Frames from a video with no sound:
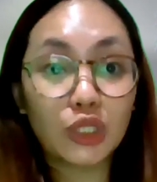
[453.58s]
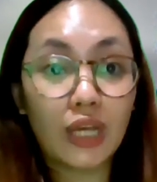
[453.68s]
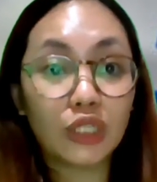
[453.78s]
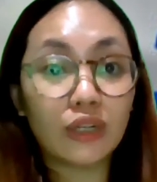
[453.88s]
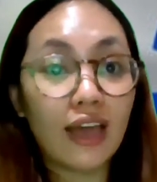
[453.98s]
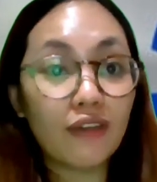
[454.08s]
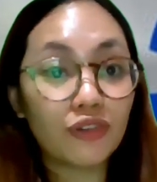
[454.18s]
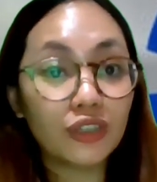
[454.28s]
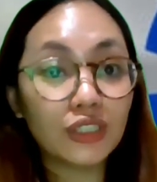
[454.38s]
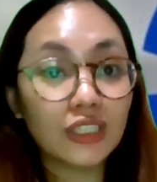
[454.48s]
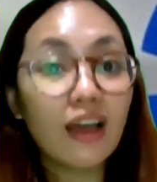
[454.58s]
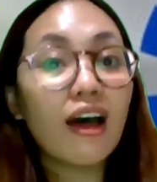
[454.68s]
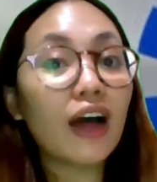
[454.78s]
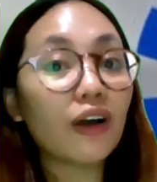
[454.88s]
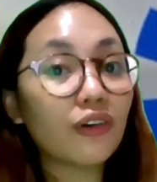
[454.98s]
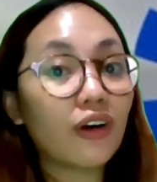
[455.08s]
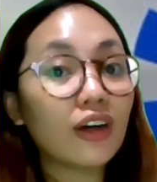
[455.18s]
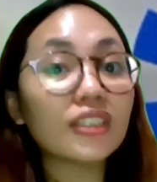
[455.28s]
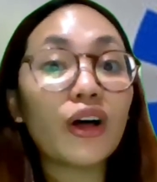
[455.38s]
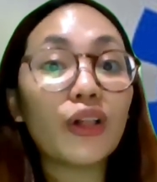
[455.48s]
education efforts
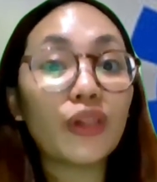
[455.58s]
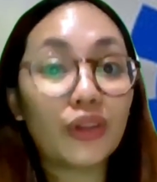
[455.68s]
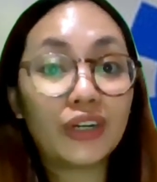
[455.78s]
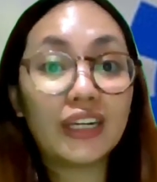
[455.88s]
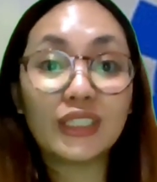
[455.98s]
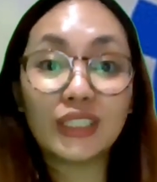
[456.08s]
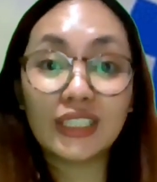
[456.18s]
across learning